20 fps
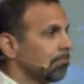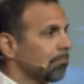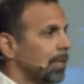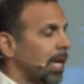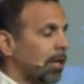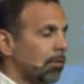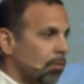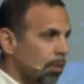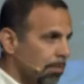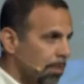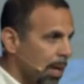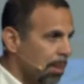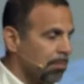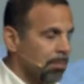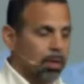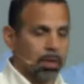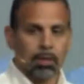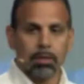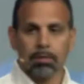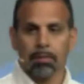And
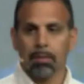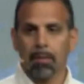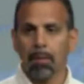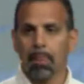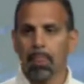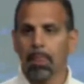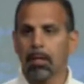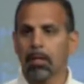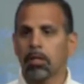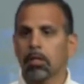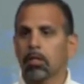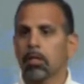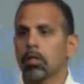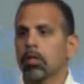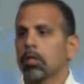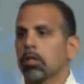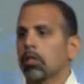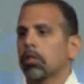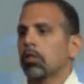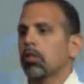remember,
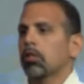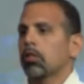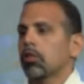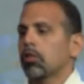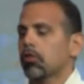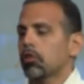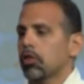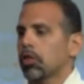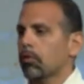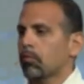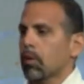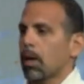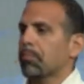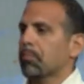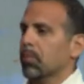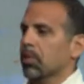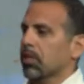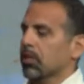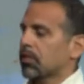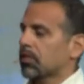she
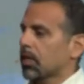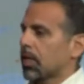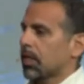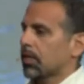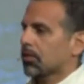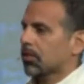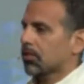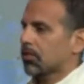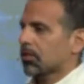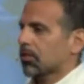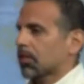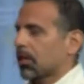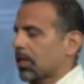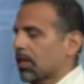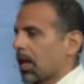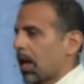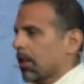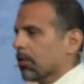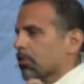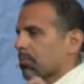represents
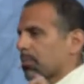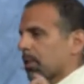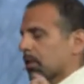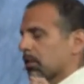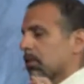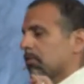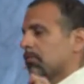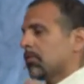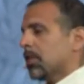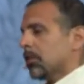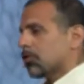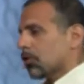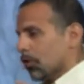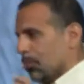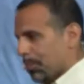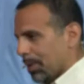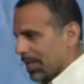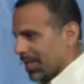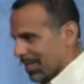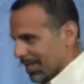an aspect of
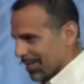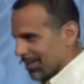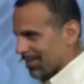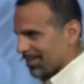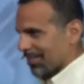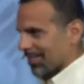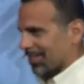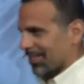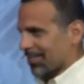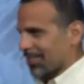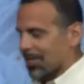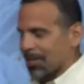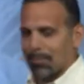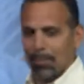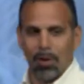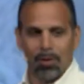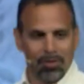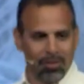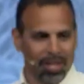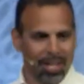disobedience to the
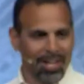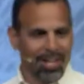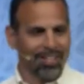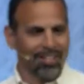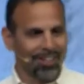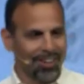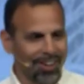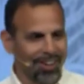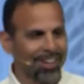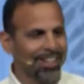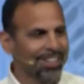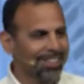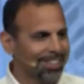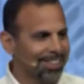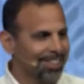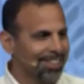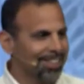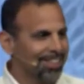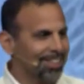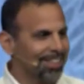Mosaic law
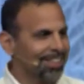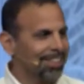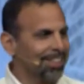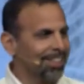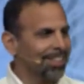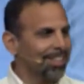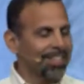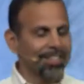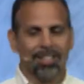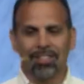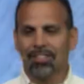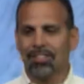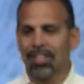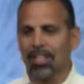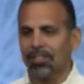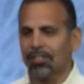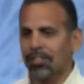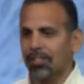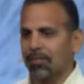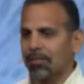in the
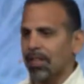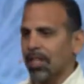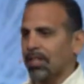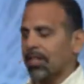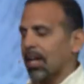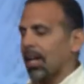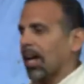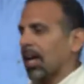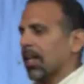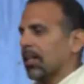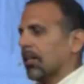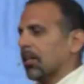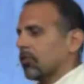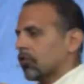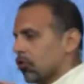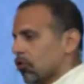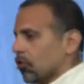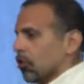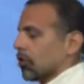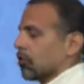sense of that they had a
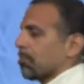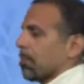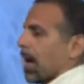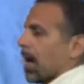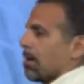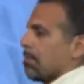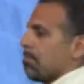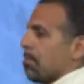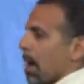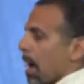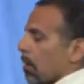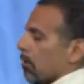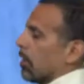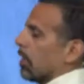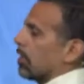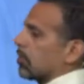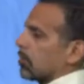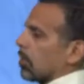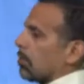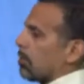Jewish man
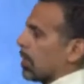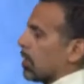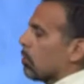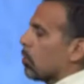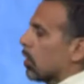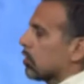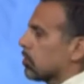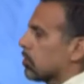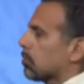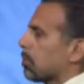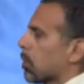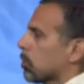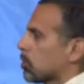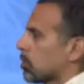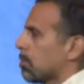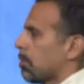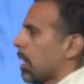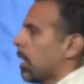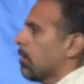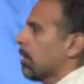marrying somebody he wasn't supposed
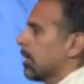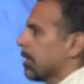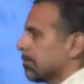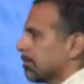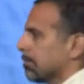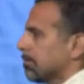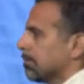to marry.